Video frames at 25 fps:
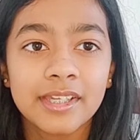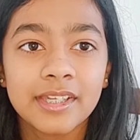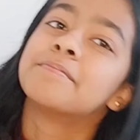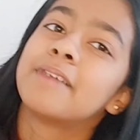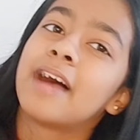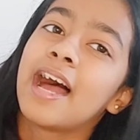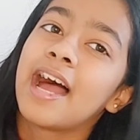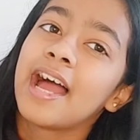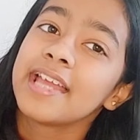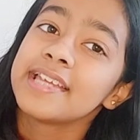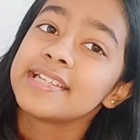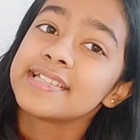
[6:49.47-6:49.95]

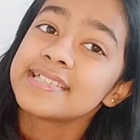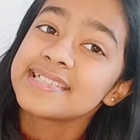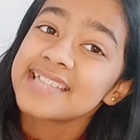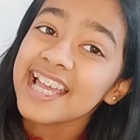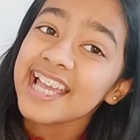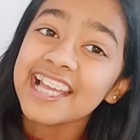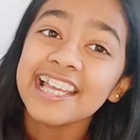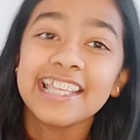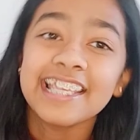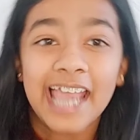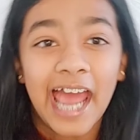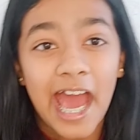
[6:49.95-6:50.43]
My
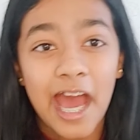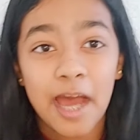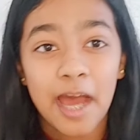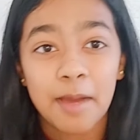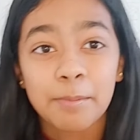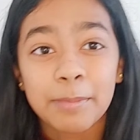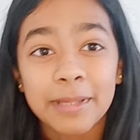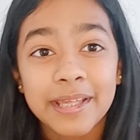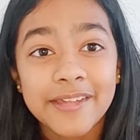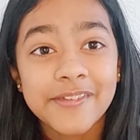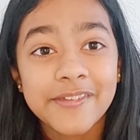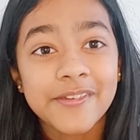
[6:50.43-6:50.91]
second
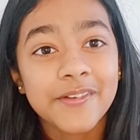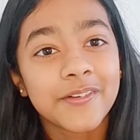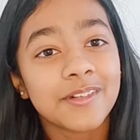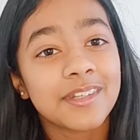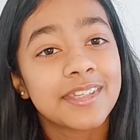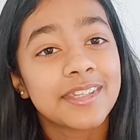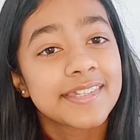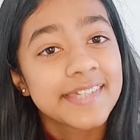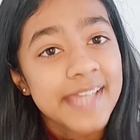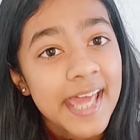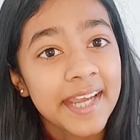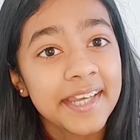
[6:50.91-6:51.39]
app is
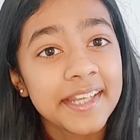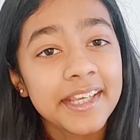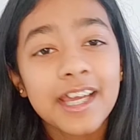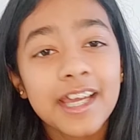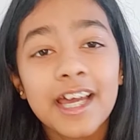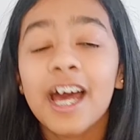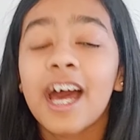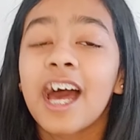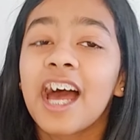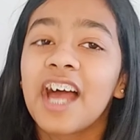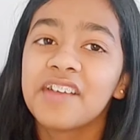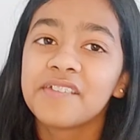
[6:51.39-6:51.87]
called
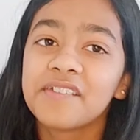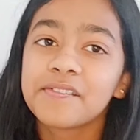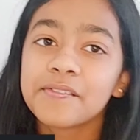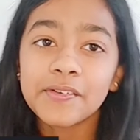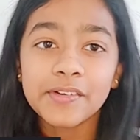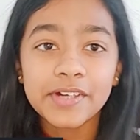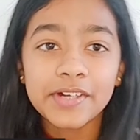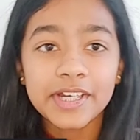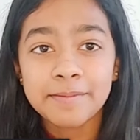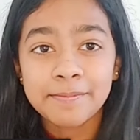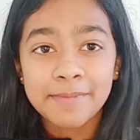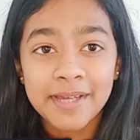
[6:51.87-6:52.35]
Seneca. I've
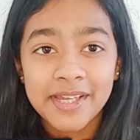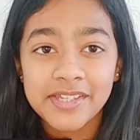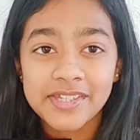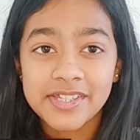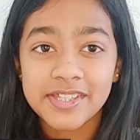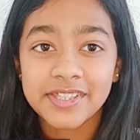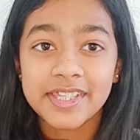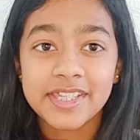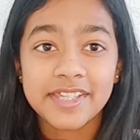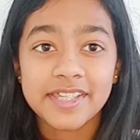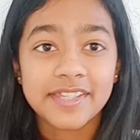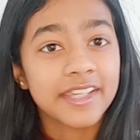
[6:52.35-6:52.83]
already
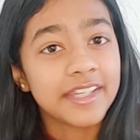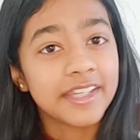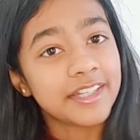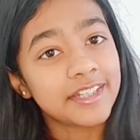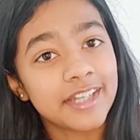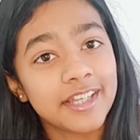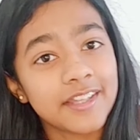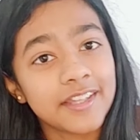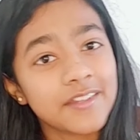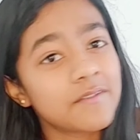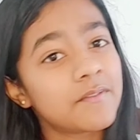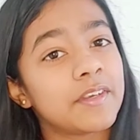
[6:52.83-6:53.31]
mentioned this in
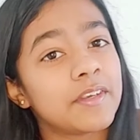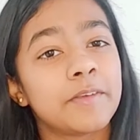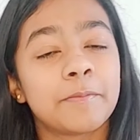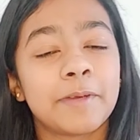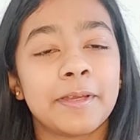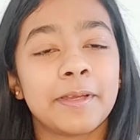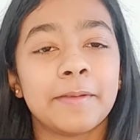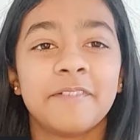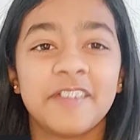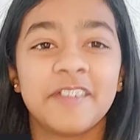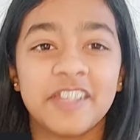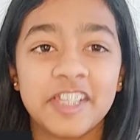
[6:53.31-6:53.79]
another one of
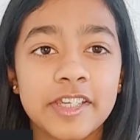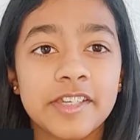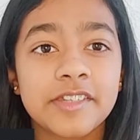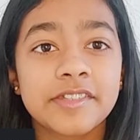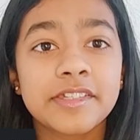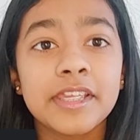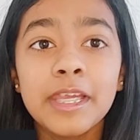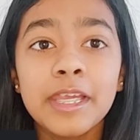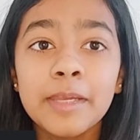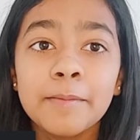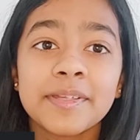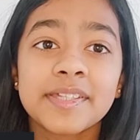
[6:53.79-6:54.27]
my
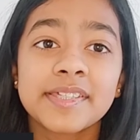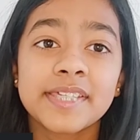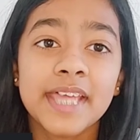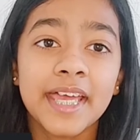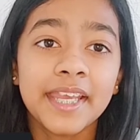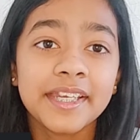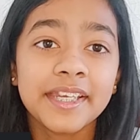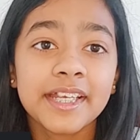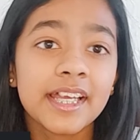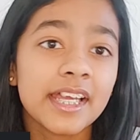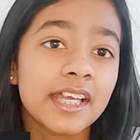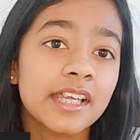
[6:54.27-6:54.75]
videos, but
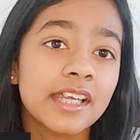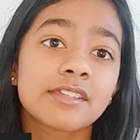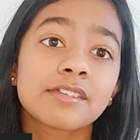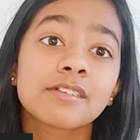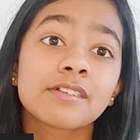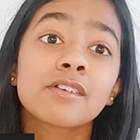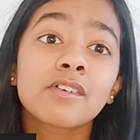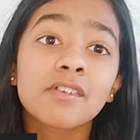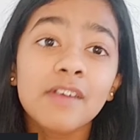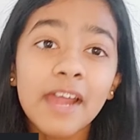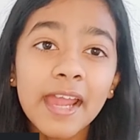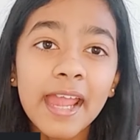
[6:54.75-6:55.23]
Seneca is a
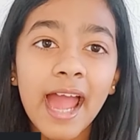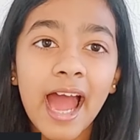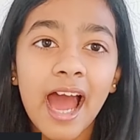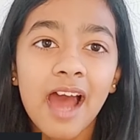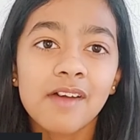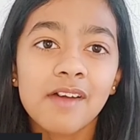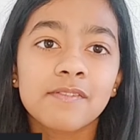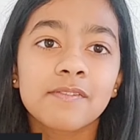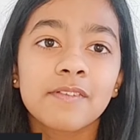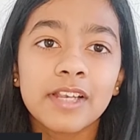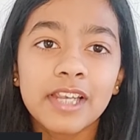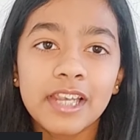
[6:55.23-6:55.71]
great
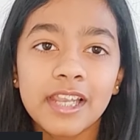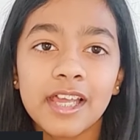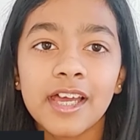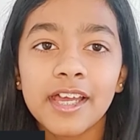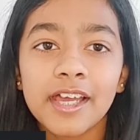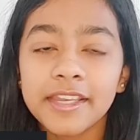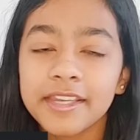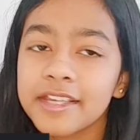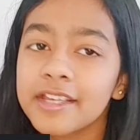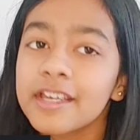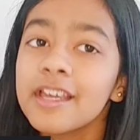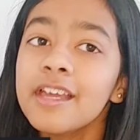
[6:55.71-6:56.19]
app for
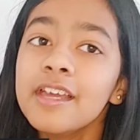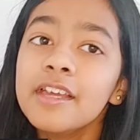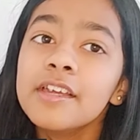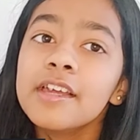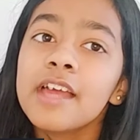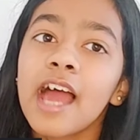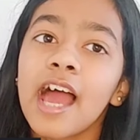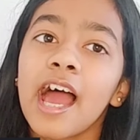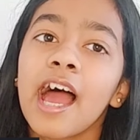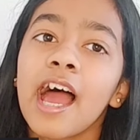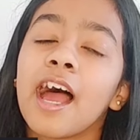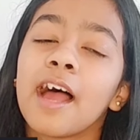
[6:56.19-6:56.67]
learning.
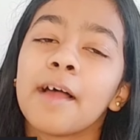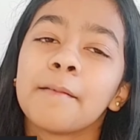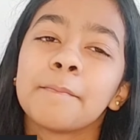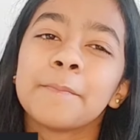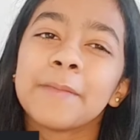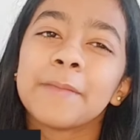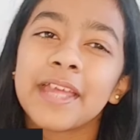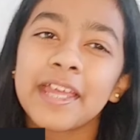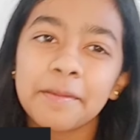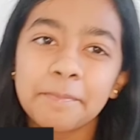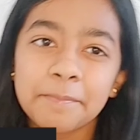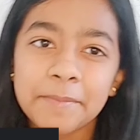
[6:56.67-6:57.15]

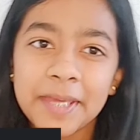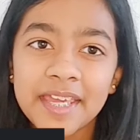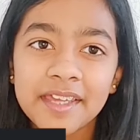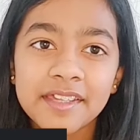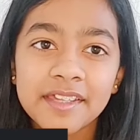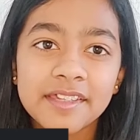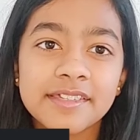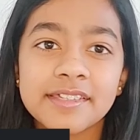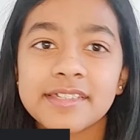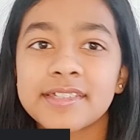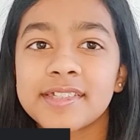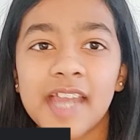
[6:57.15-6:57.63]
It
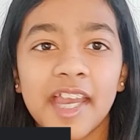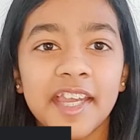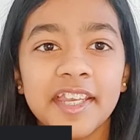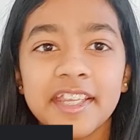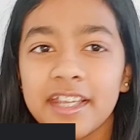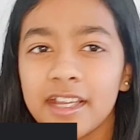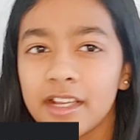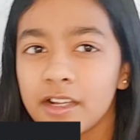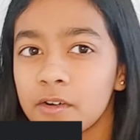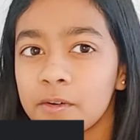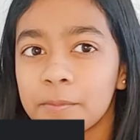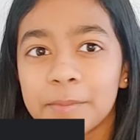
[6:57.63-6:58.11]
makes
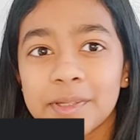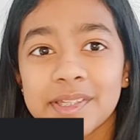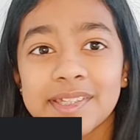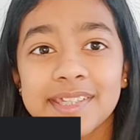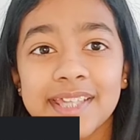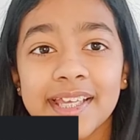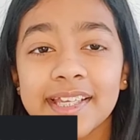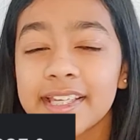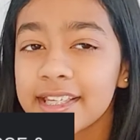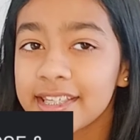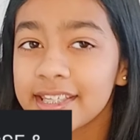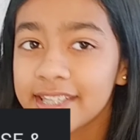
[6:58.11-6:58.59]
studying almost
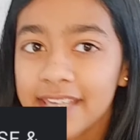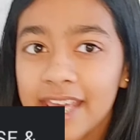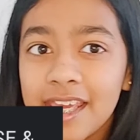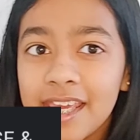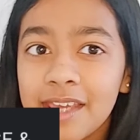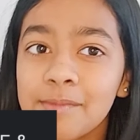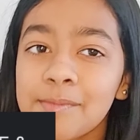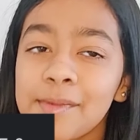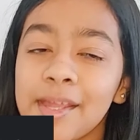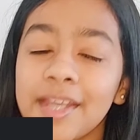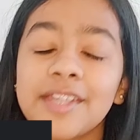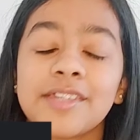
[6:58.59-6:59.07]
like a
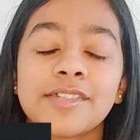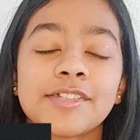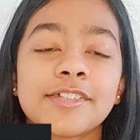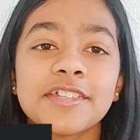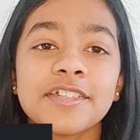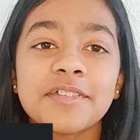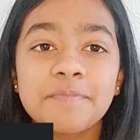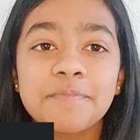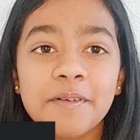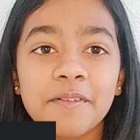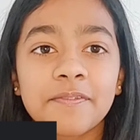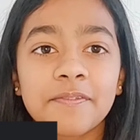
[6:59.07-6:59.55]
game, and it's
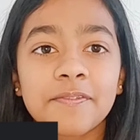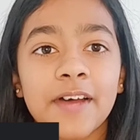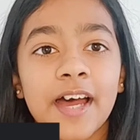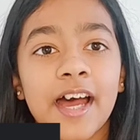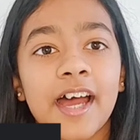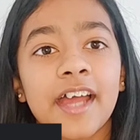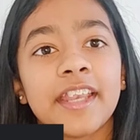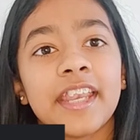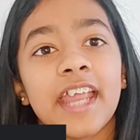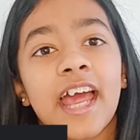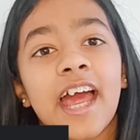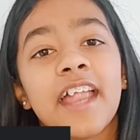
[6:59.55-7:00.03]
super
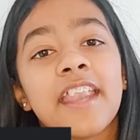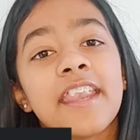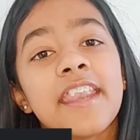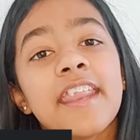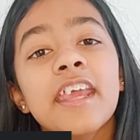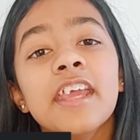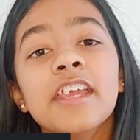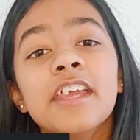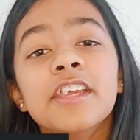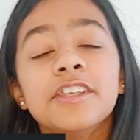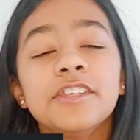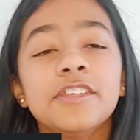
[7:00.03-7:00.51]
fun, and
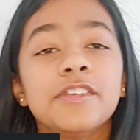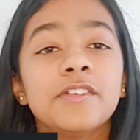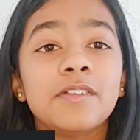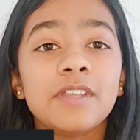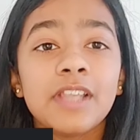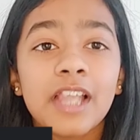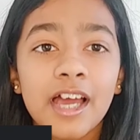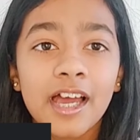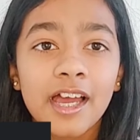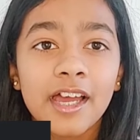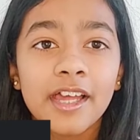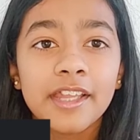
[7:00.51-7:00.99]
you
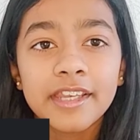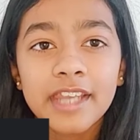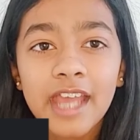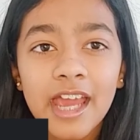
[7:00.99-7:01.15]
learn